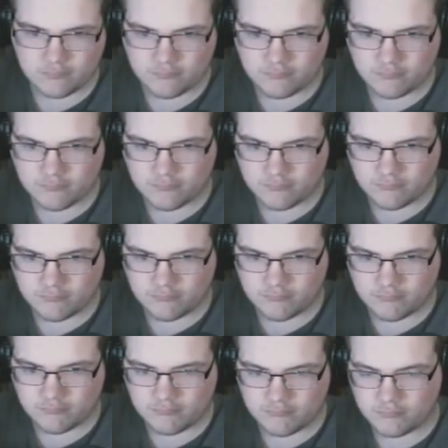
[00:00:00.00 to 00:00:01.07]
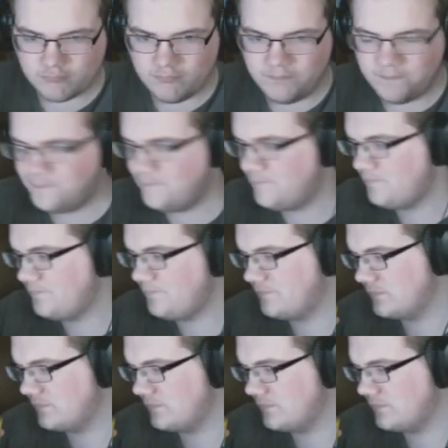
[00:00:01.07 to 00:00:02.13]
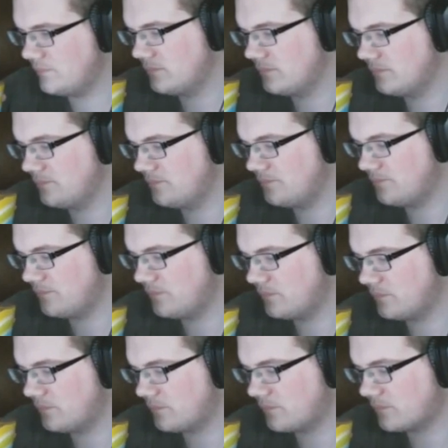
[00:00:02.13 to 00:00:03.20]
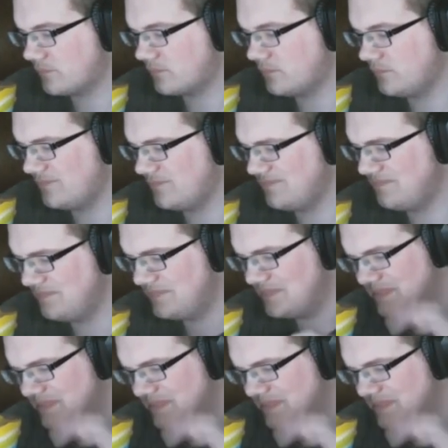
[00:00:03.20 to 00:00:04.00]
[no speech]